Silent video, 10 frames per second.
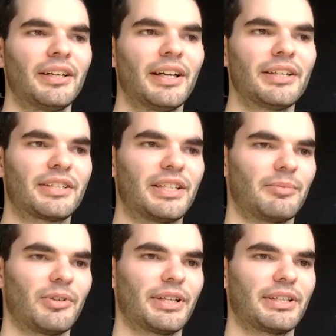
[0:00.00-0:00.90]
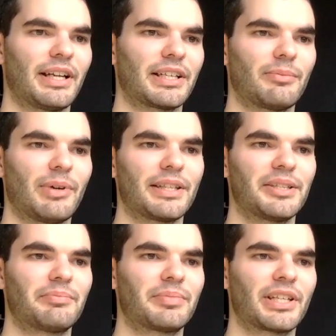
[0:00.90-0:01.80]
It just seems like it takes away
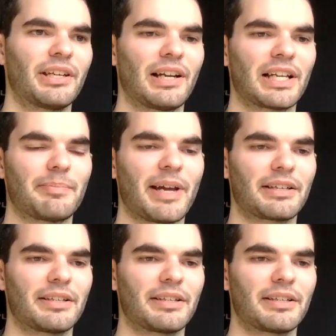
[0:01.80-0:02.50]
the skill aspect